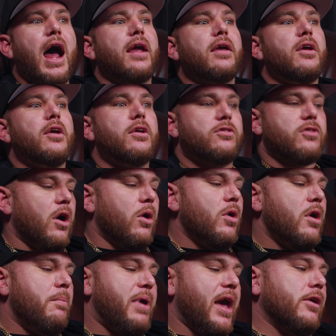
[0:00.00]
So pay
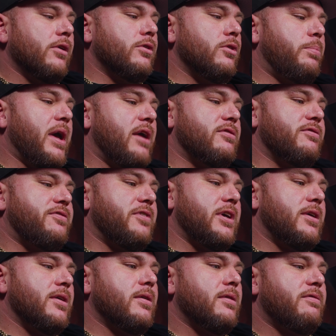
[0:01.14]
your new patient fee.
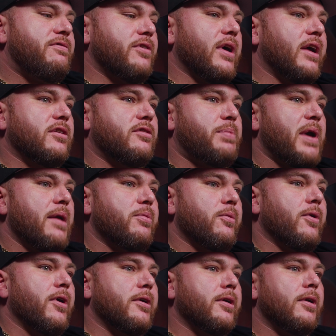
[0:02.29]
Fill out this paperwork.
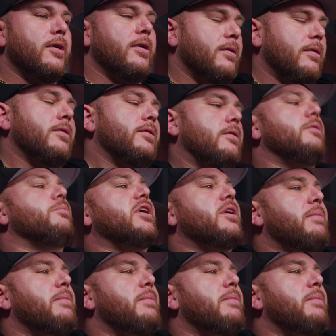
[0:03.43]
You bring it back up.